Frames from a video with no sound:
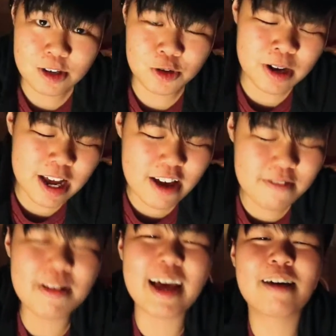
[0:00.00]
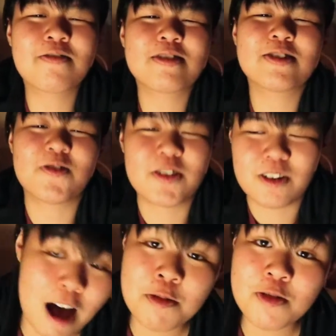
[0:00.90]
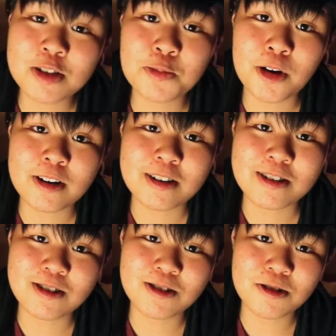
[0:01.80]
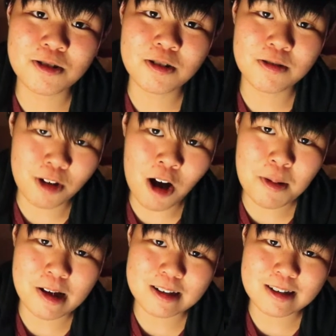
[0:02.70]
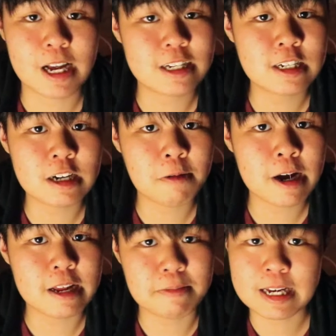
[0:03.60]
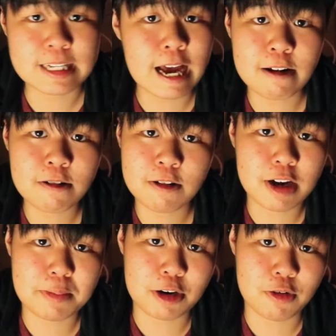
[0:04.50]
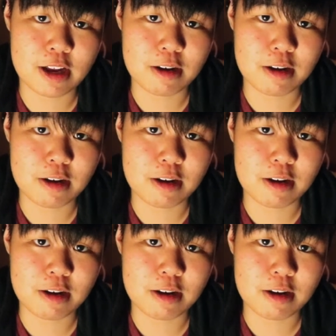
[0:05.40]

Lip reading: So what I have planned out for this video, I'll be responding to comments. I should jump right in because I don't know why I'm doing it